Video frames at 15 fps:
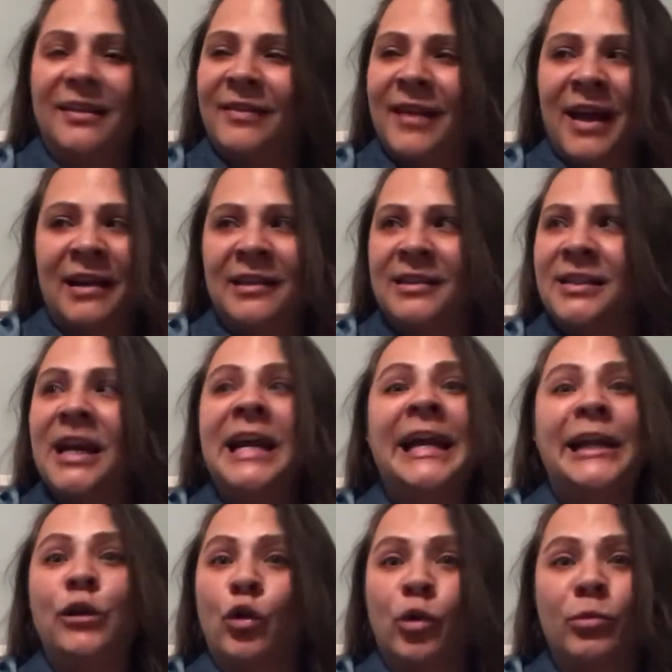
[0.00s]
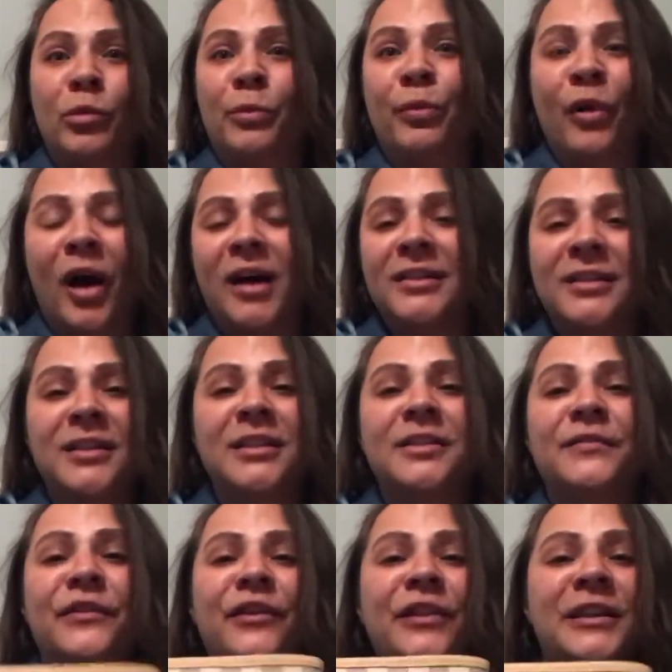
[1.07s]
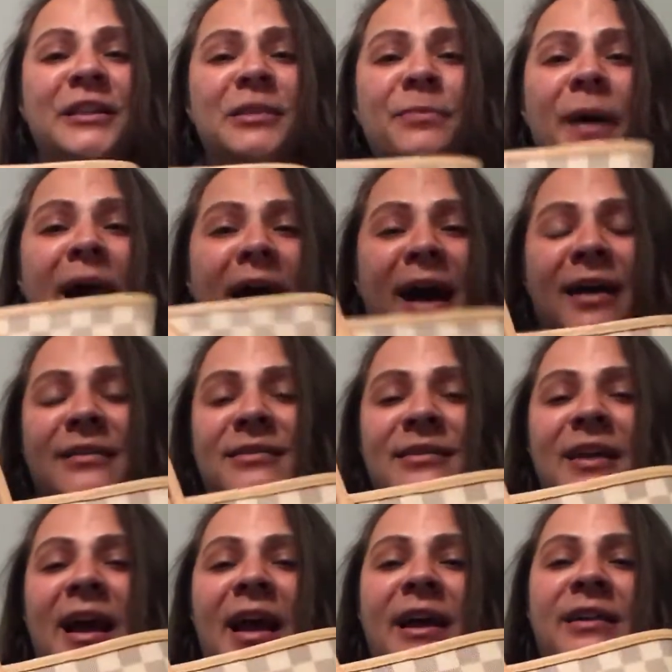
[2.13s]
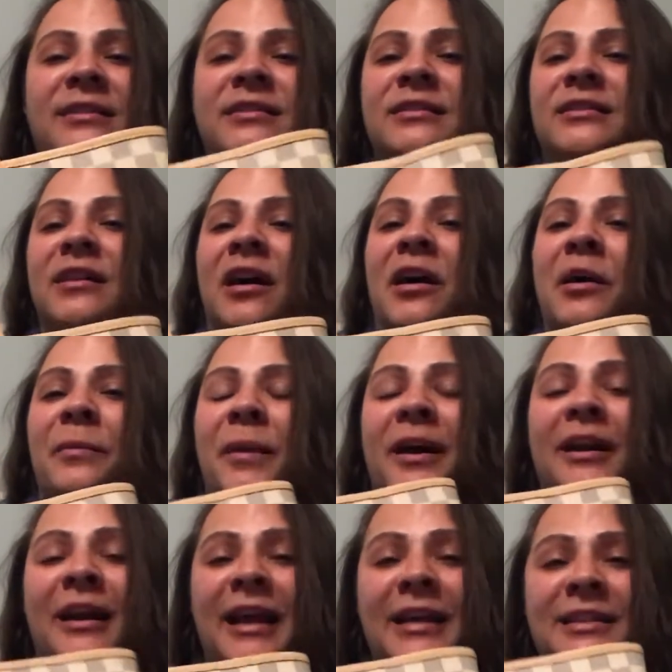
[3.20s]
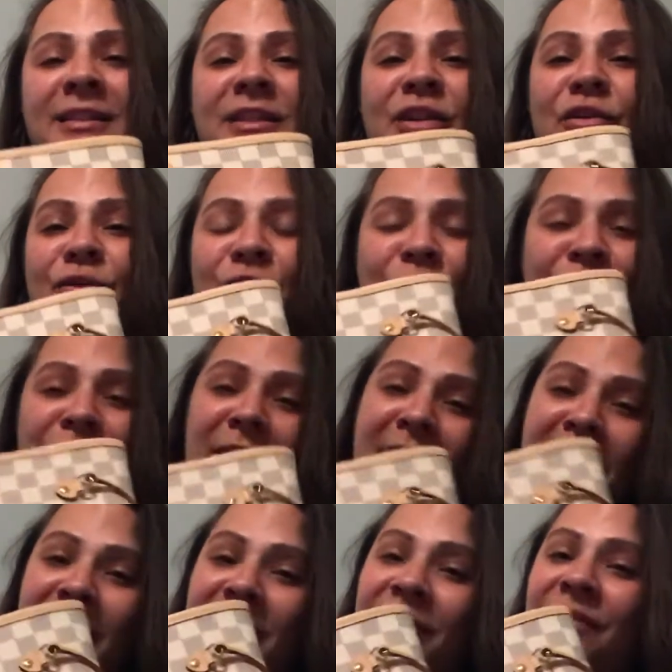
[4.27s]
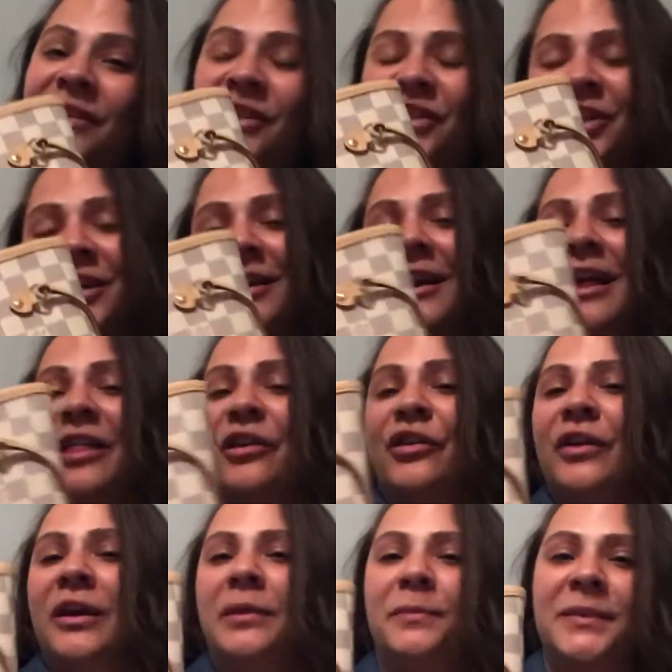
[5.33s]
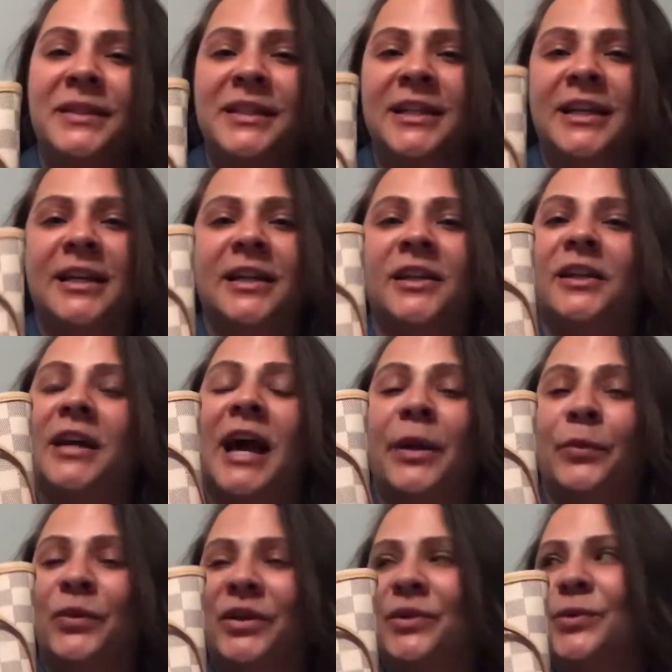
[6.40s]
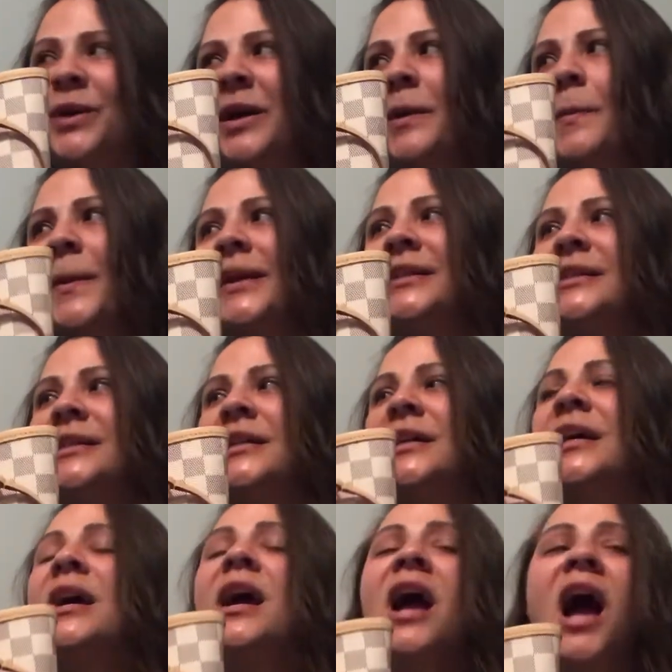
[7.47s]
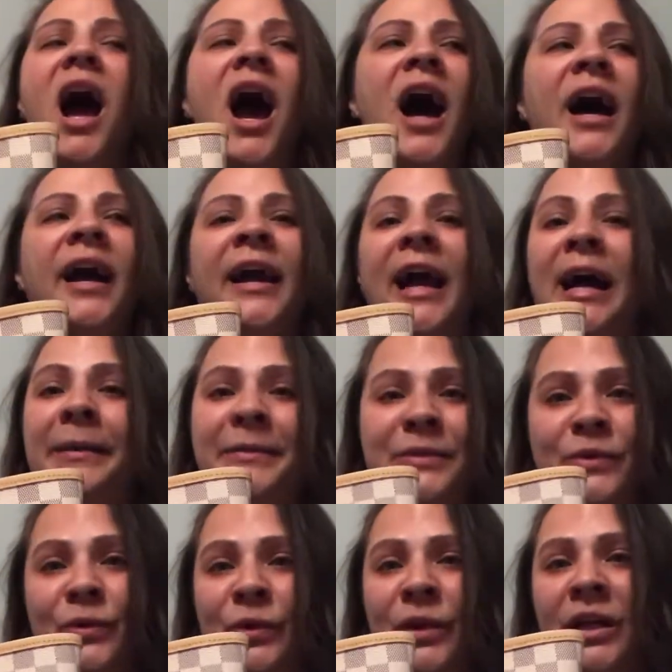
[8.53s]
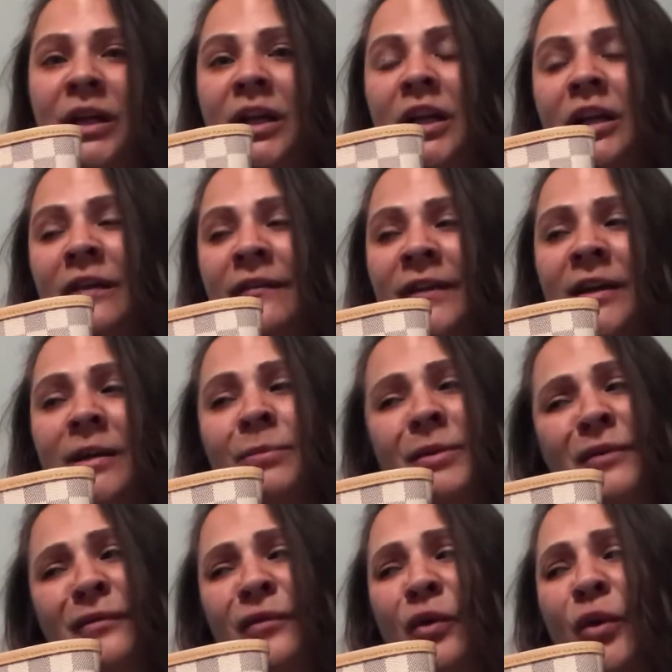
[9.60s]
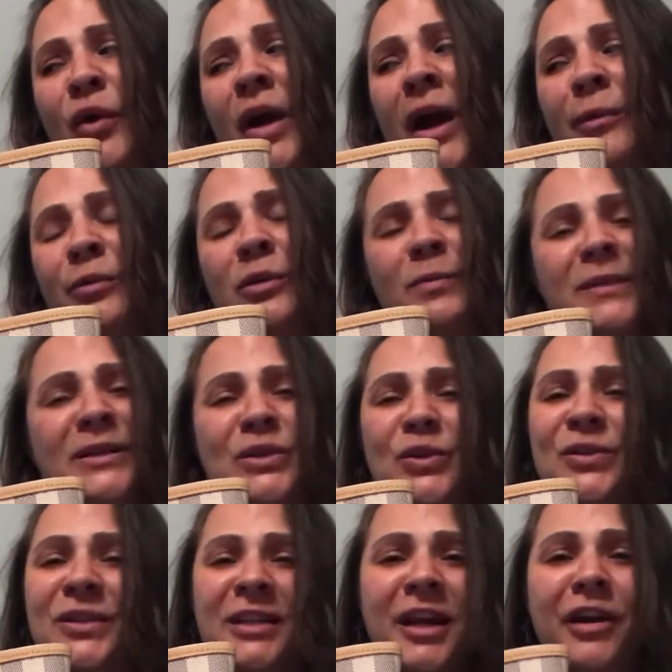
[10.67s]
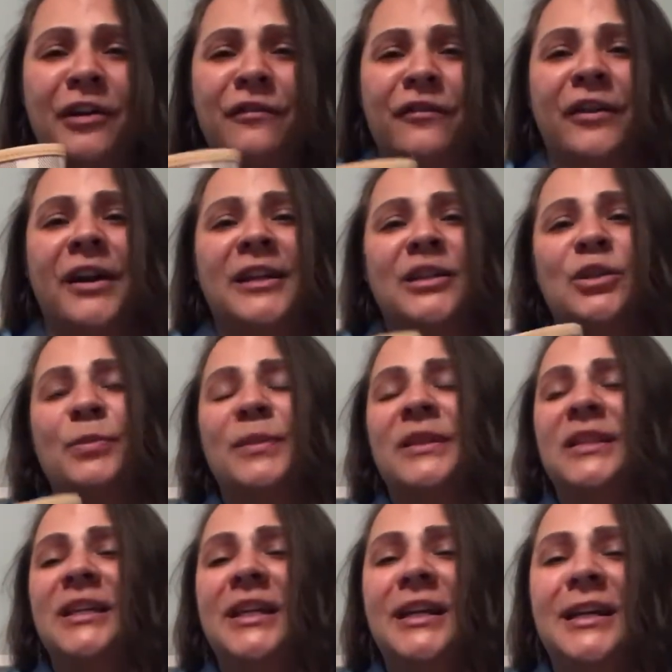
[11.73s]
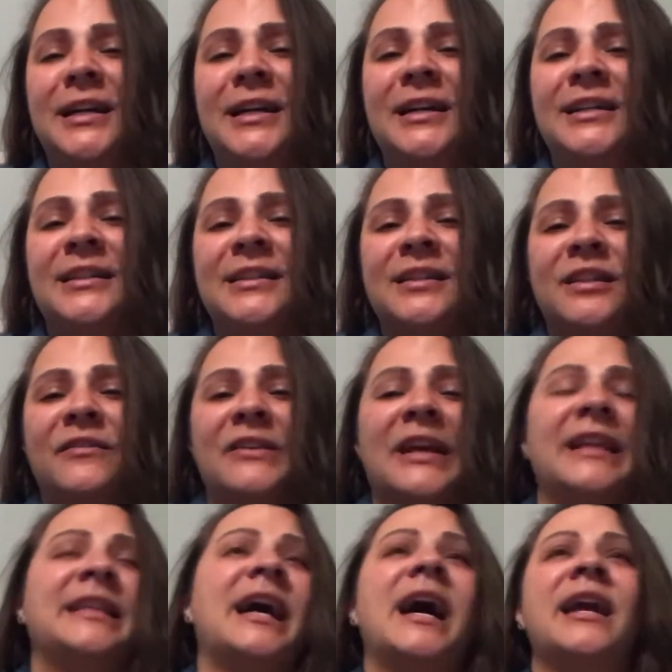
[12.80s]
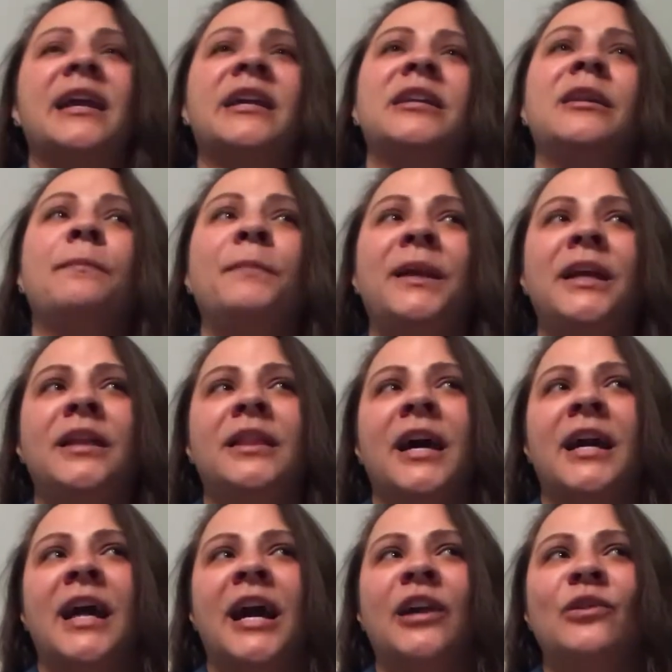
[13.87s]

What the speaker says: that is a normal process for these bags, and unless you don't like vachetta leather and patina, then I wouldn't recommend it. I absolutely love it. Before, I would be so scared for it to patina and stuff like that, and being that I